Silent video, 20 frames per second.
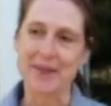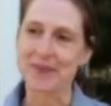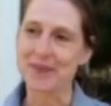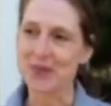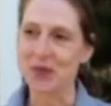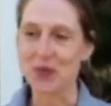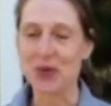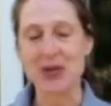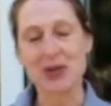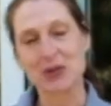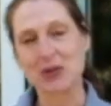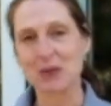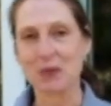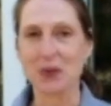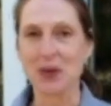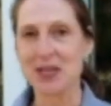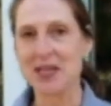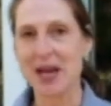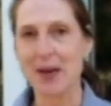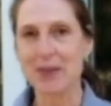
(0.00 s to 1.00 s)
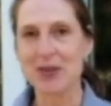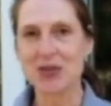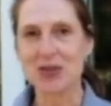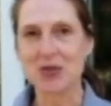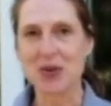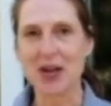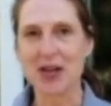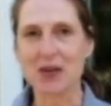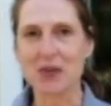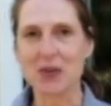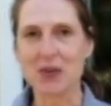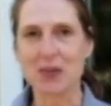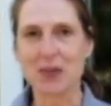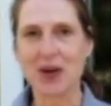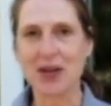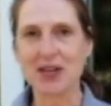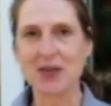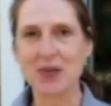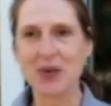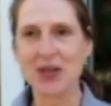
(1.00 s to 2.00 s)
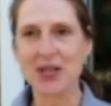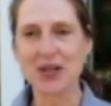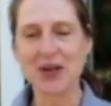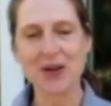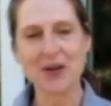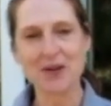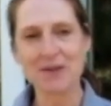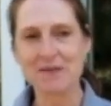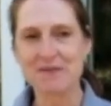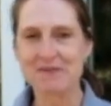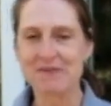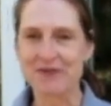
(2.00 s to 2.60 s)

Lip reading: We demonstrated with one window.